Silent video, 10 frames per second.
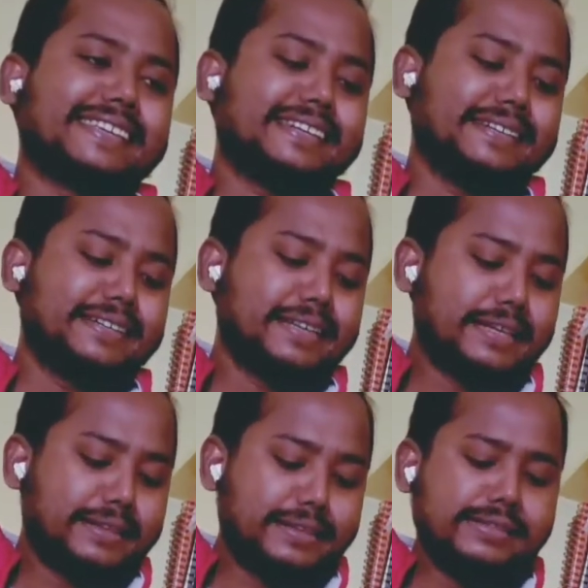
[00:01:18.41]
Yeah,
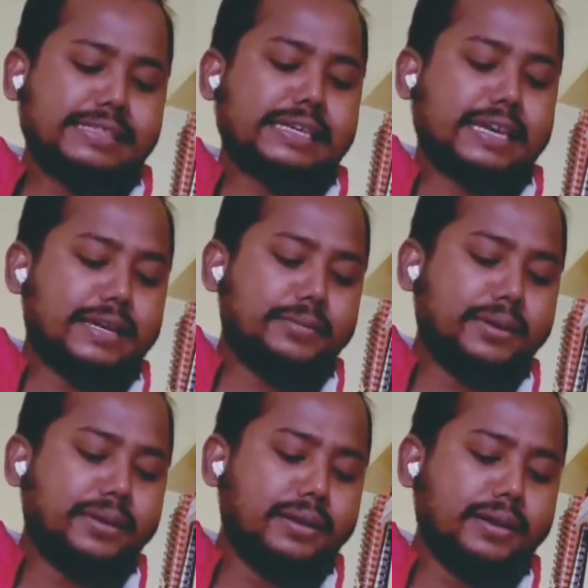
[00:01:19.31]
this
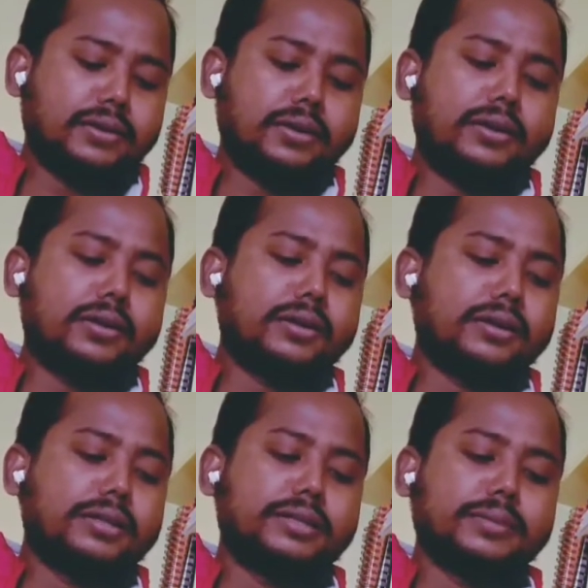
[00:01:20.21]
cable cord,
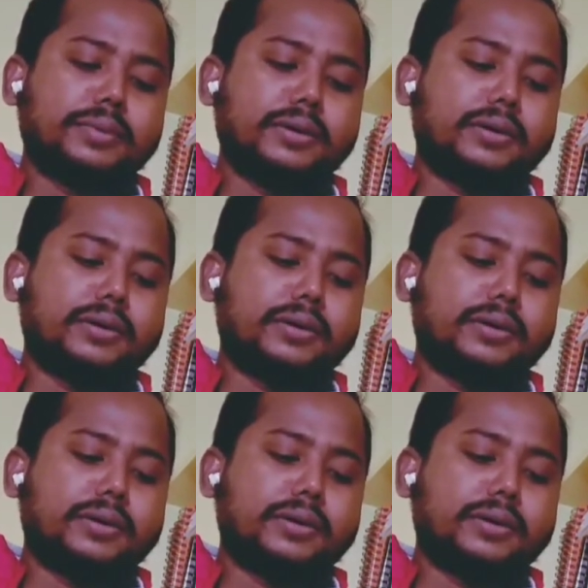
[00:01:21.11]
the